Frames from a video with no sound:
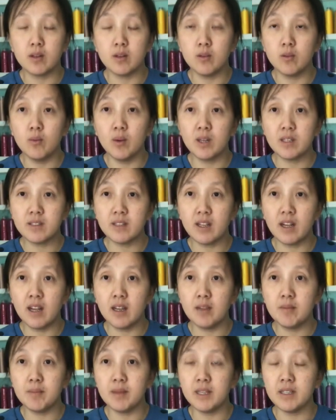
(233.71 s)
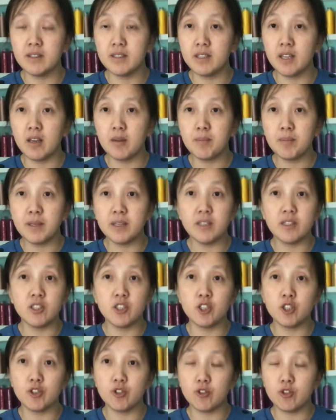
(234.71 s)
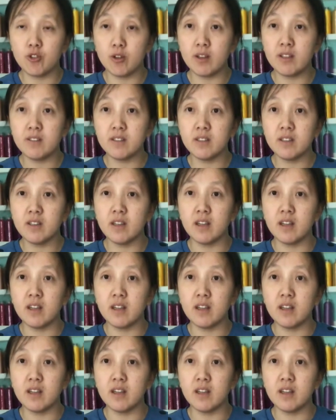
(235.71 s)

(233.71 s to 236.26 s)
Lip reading: one time and tape it and just trace it,